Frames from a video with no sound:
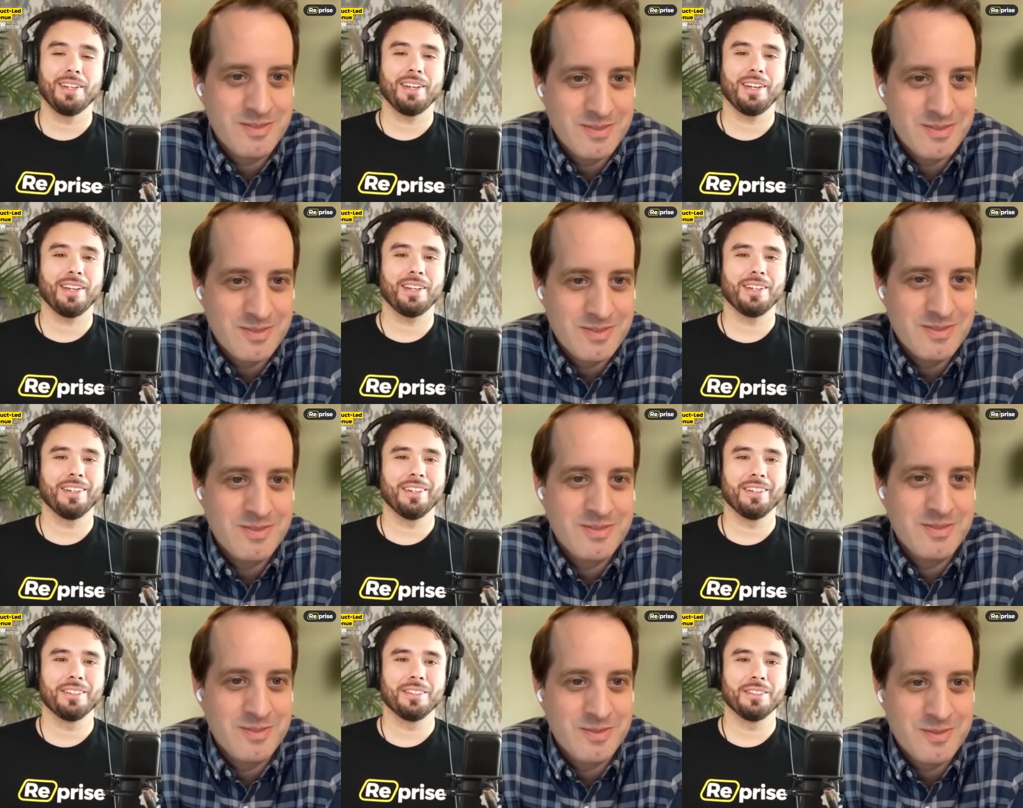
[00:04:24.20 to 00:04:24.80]

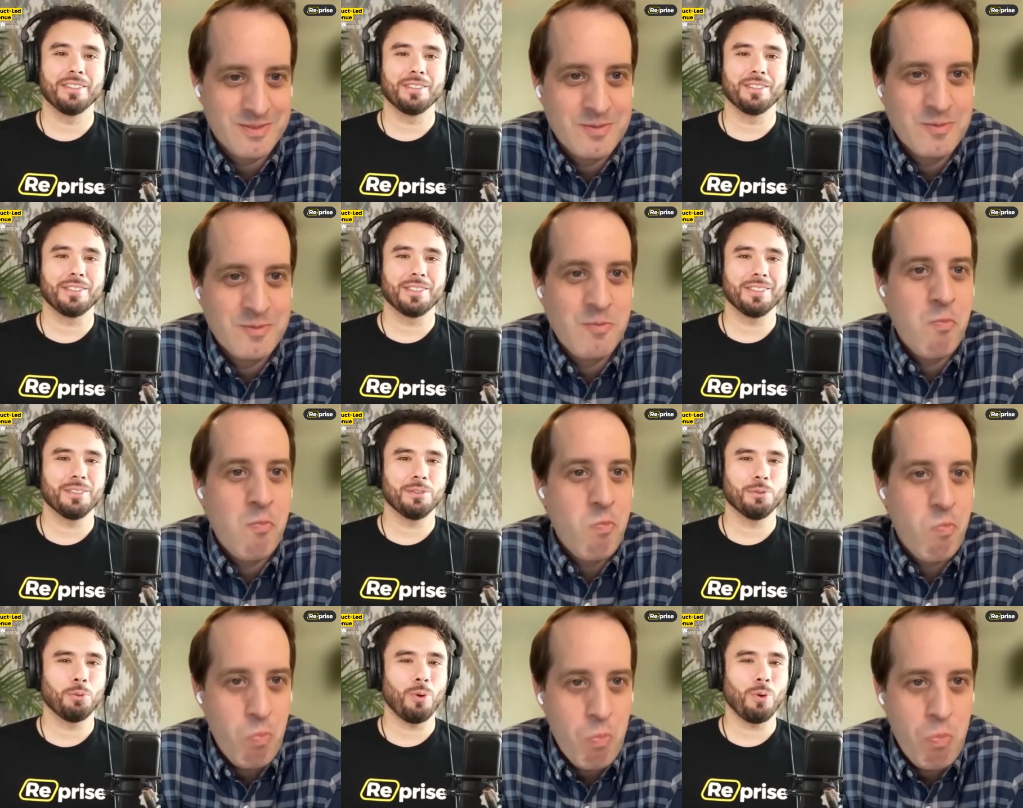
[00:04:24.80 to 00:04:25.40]
Speaker 1: and
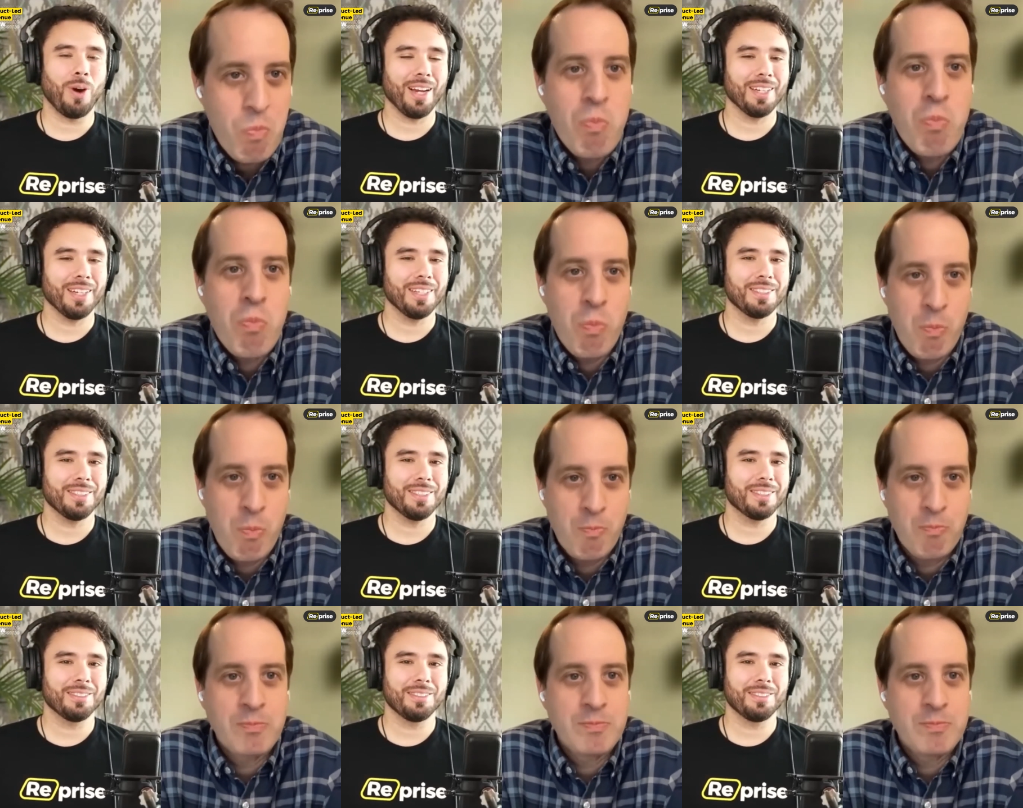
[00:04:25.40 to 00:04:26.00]
why is
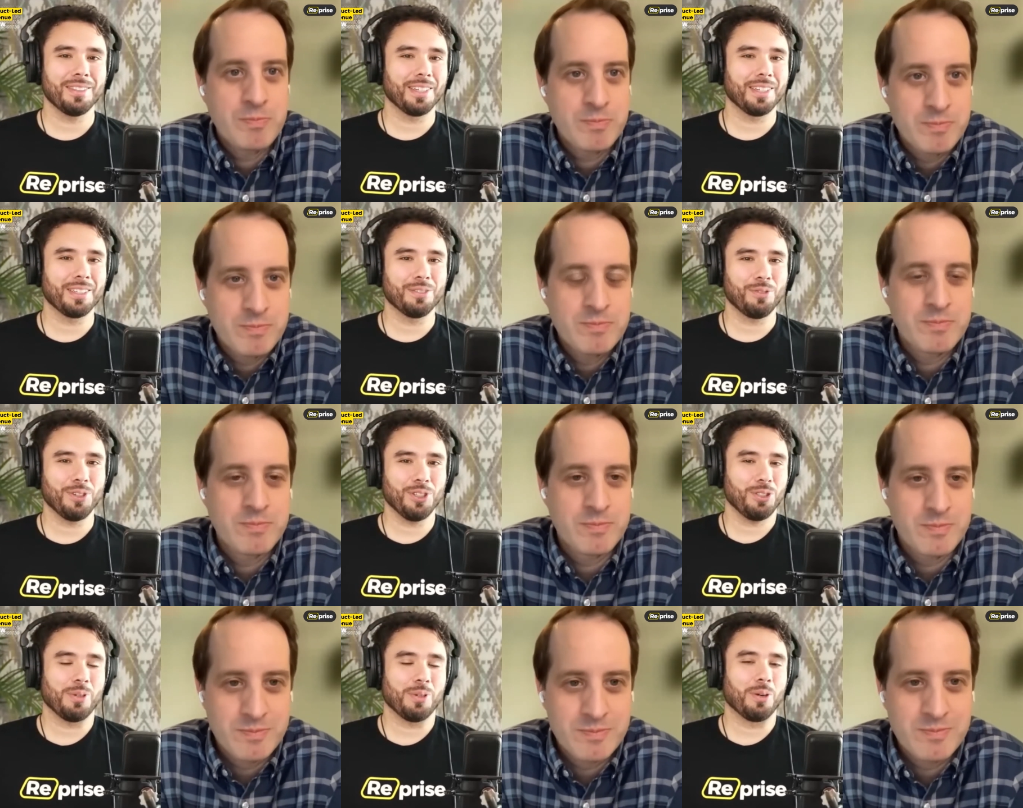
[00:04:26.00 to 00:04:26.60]
it like
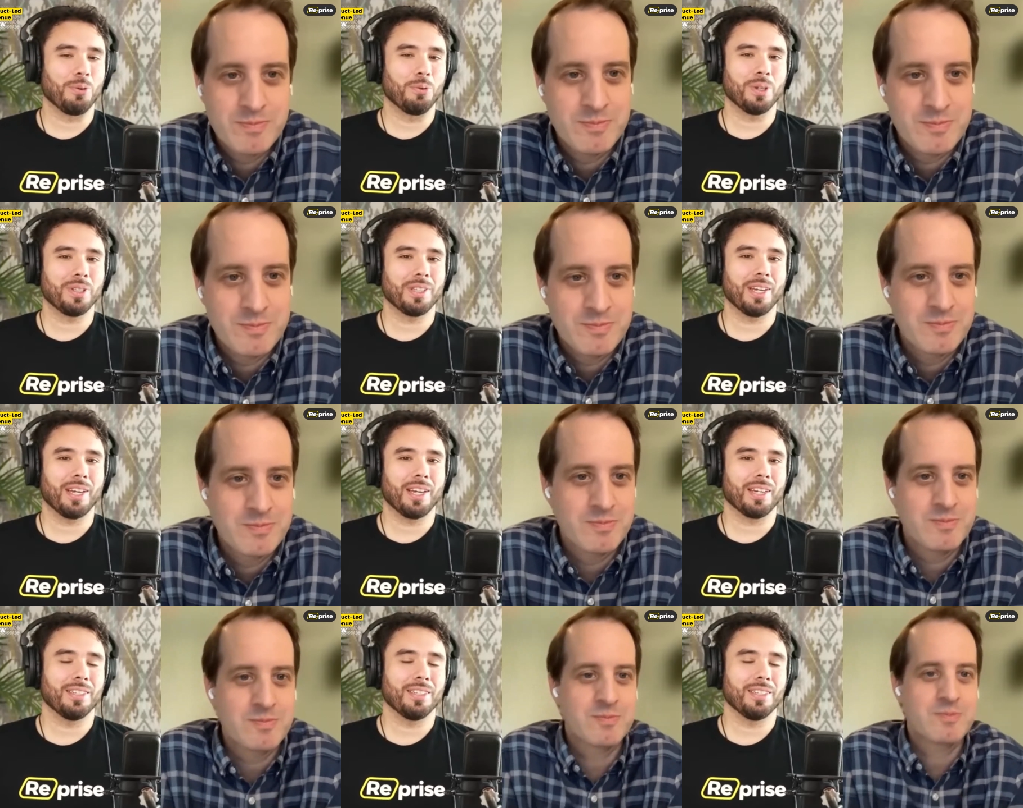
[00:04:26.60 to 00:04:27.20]
first of all, what the
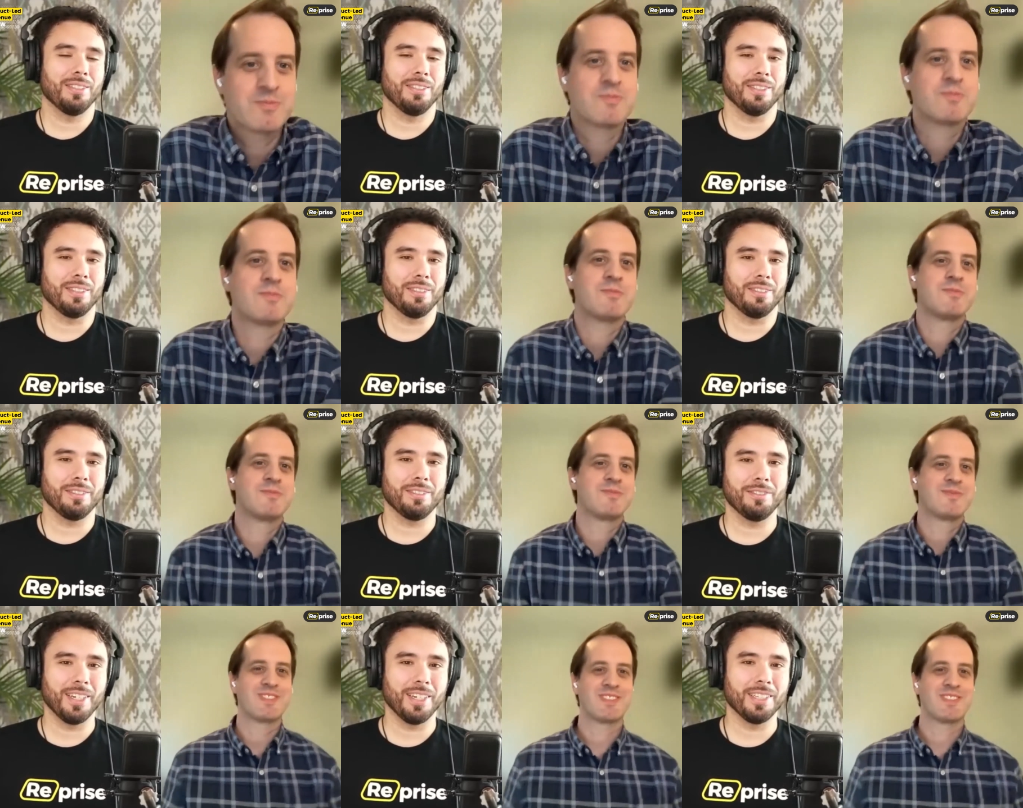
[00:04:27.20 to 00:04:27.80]
heck is it,
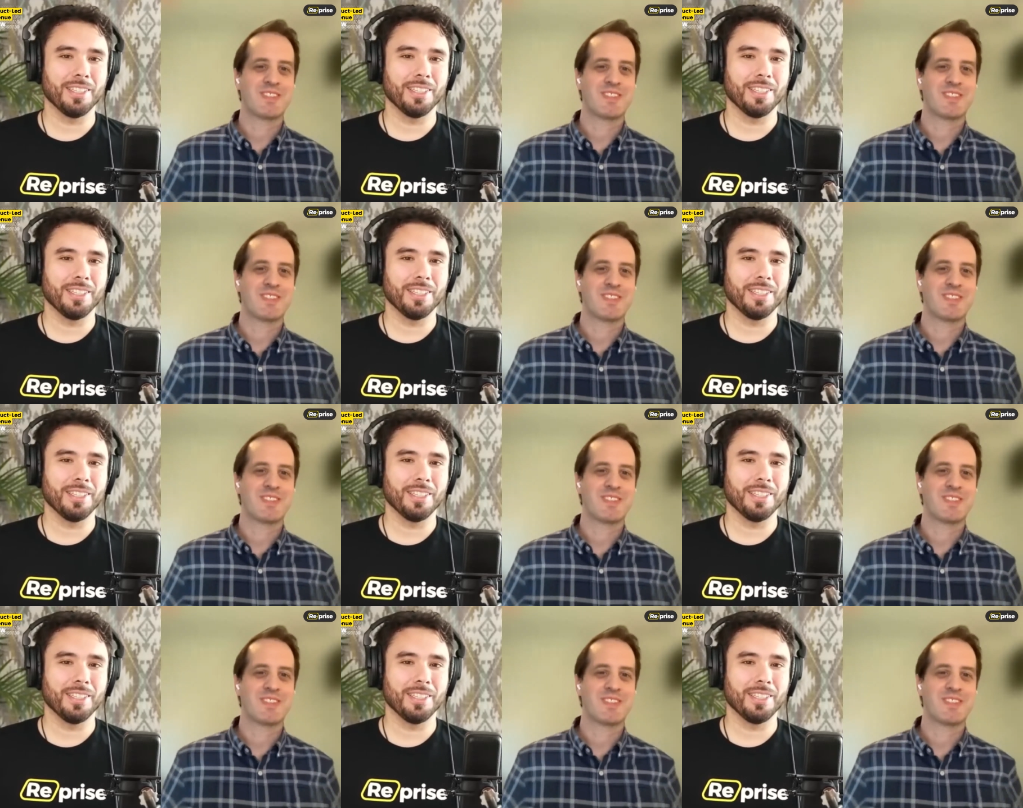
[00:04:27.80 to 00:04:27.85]
right?